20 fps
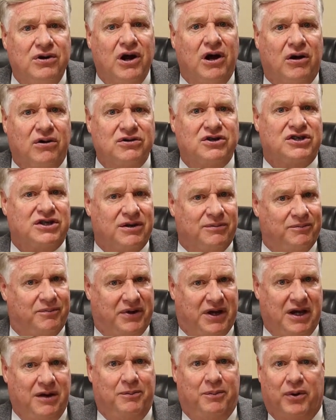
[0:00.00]
know some
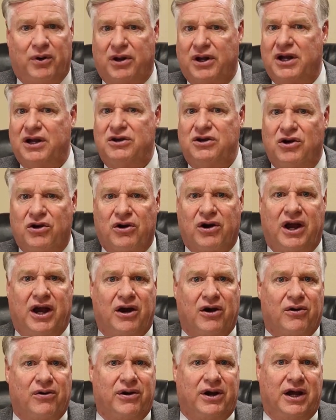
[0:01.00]
people in your
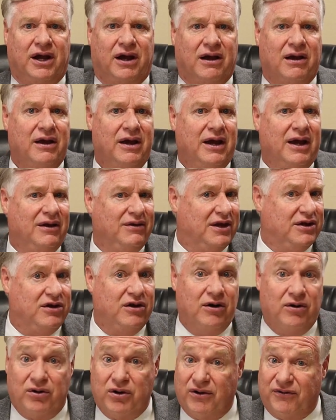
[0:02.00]
area that
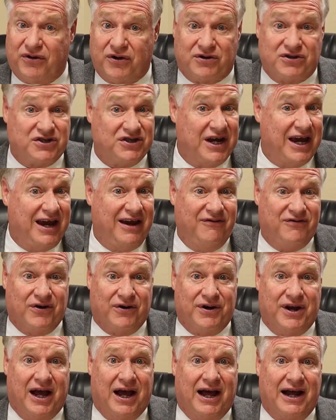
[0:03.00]
you don't know if they're saved
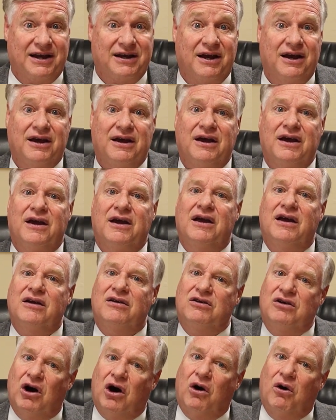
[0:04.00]
or not,
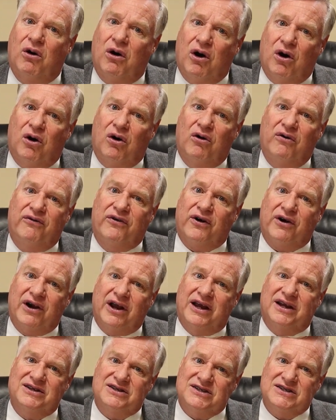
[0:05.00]
go over
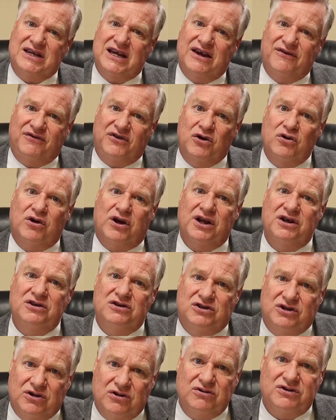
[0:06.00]
and see if you can
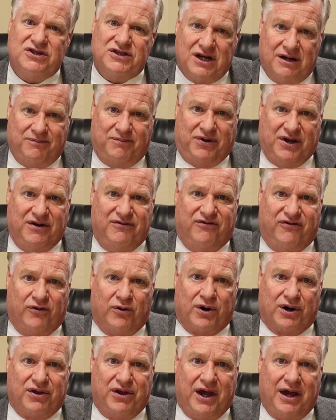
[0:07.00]
do something
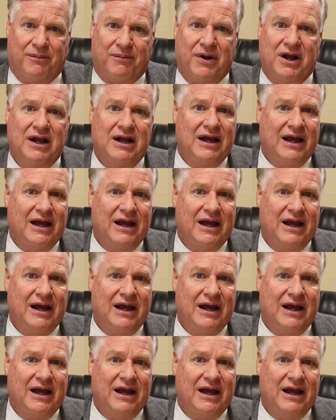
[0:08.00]
for them.